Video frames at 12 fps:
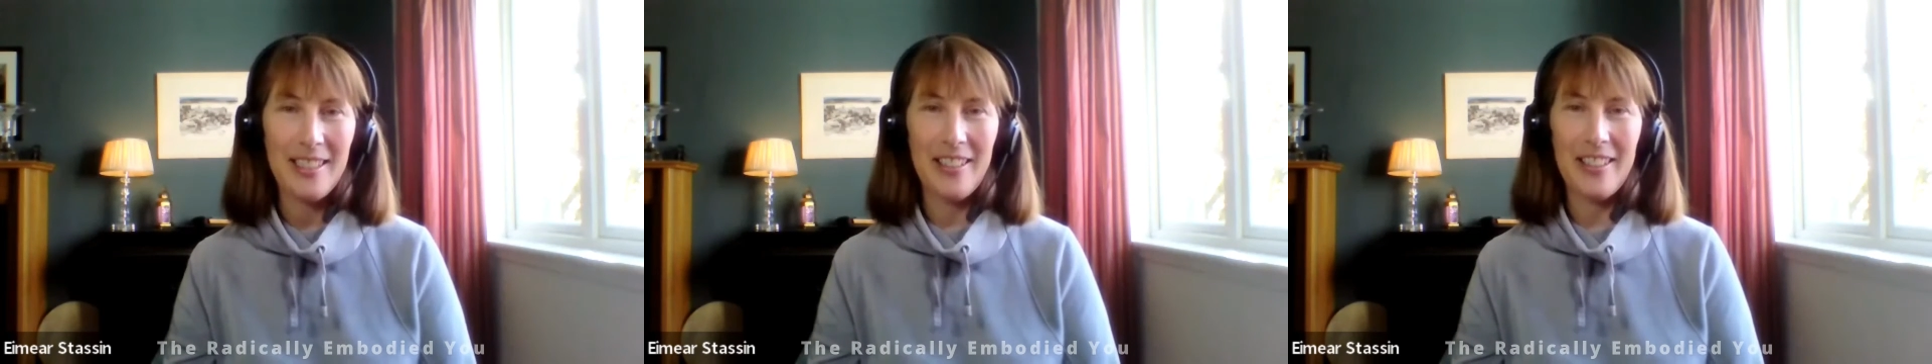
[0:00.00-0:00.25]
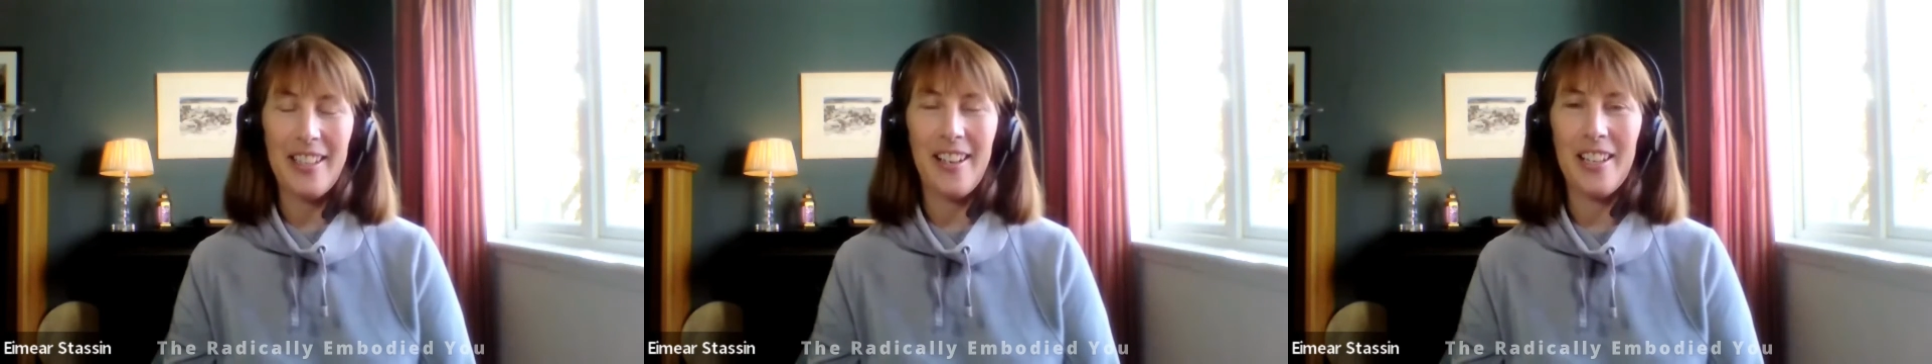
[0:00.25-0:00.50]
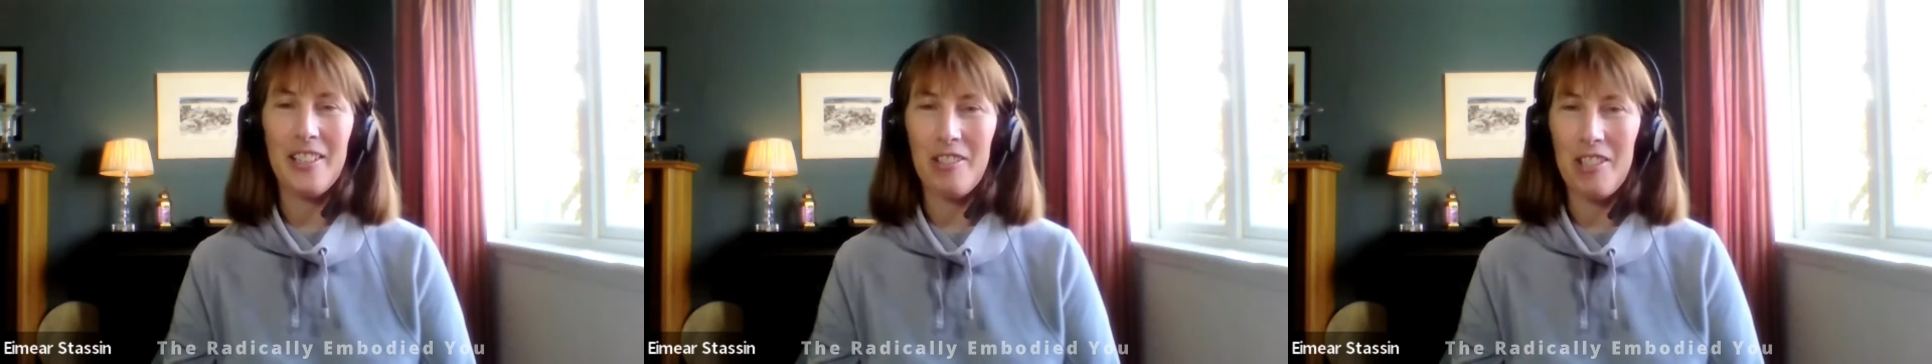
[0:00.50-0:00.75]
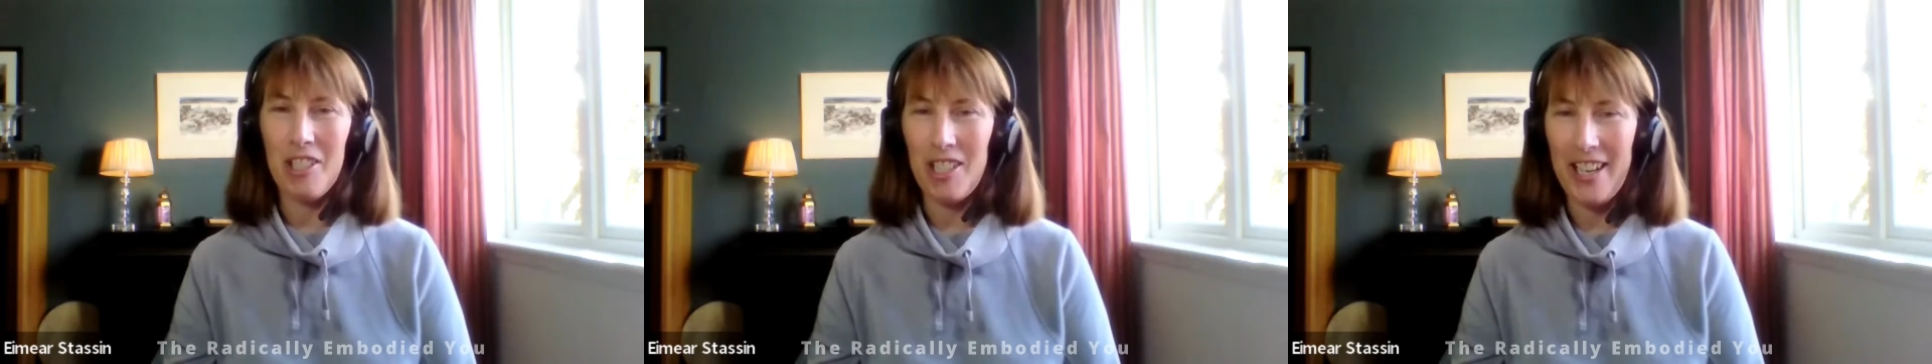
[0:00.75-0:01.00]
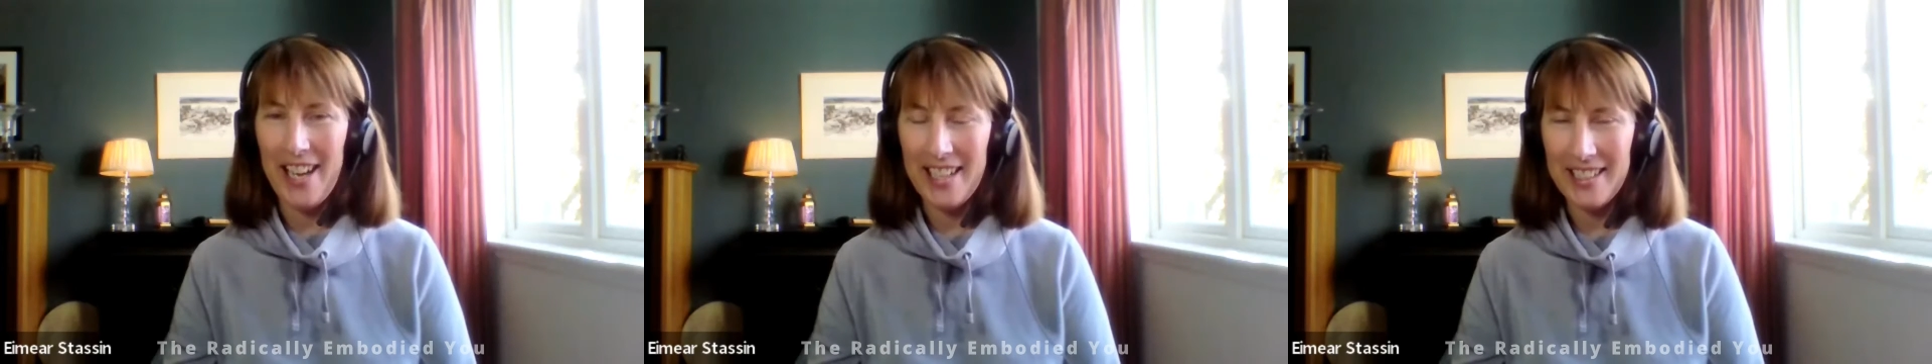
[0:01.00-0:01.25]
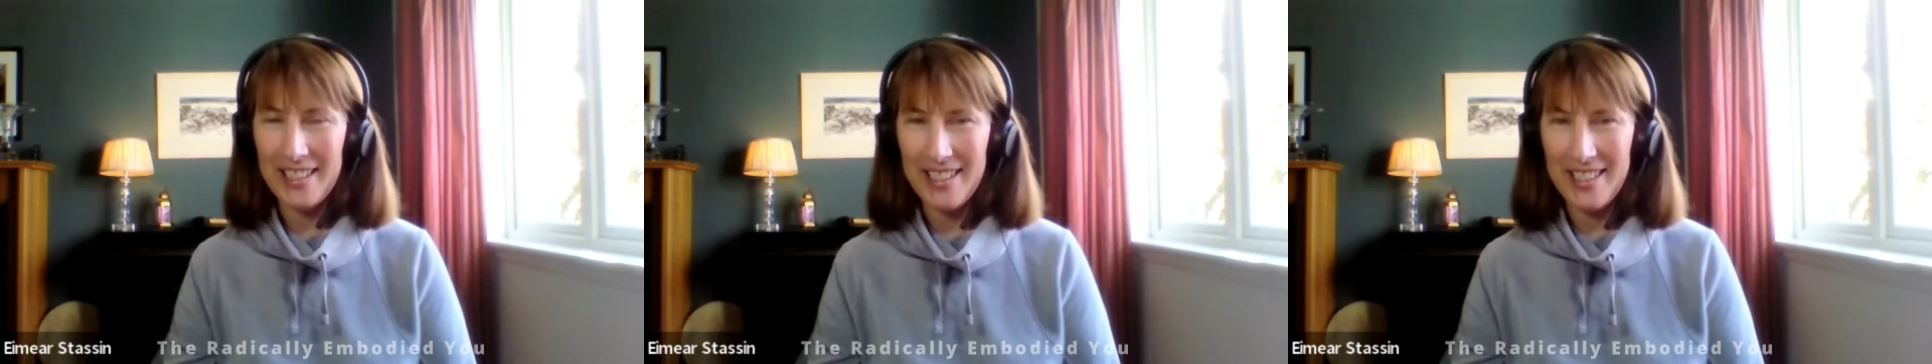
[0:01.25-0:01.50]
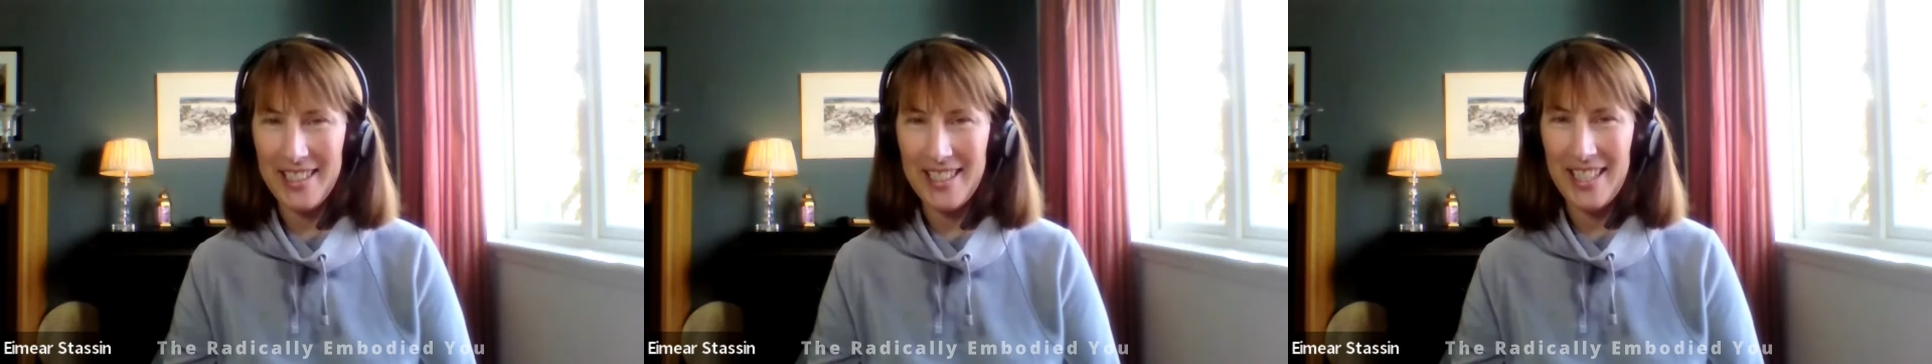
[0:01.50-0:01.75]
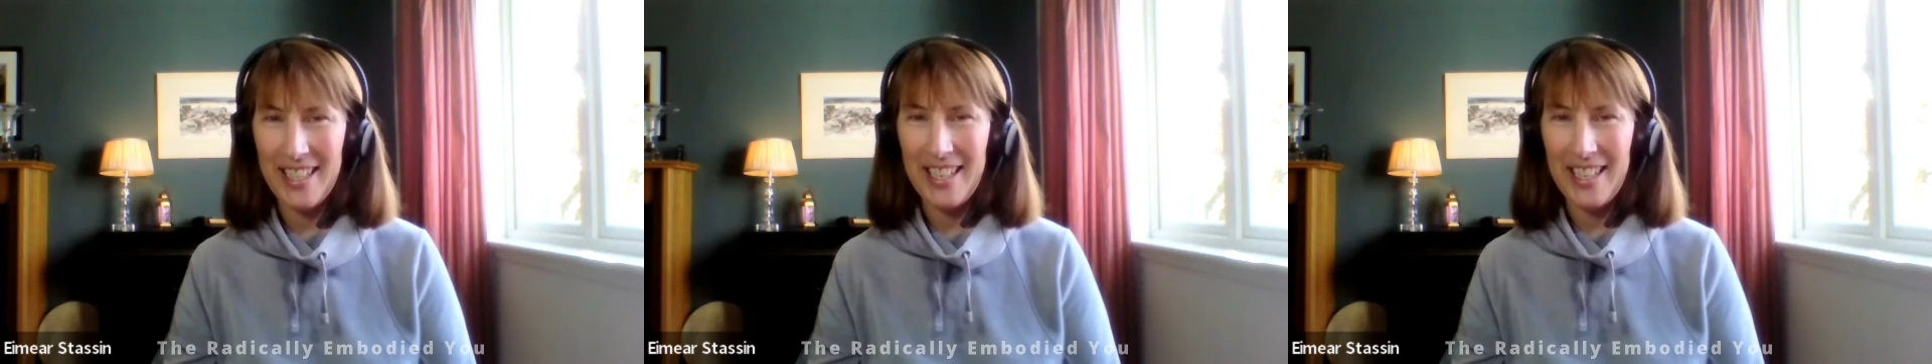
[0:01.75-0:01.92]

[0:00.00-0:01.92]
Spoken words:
on the Irish lands.